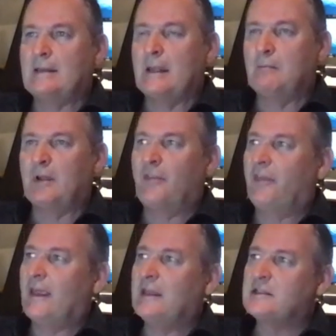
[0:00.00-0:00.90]
But
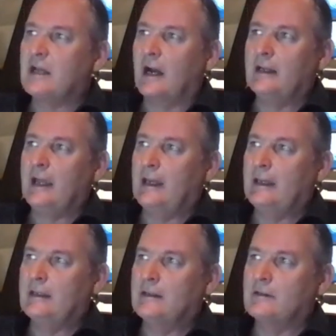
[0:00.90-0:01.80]
things are
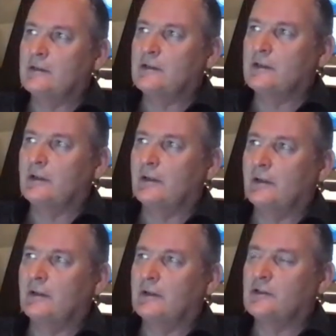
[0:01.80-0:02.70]
getting
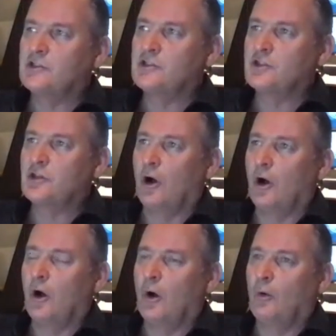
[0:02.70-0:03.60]

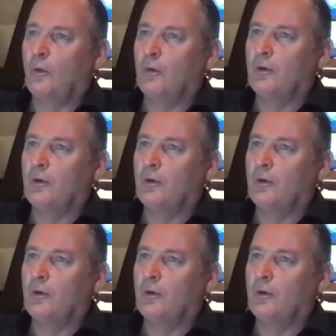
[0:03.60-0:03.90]
so,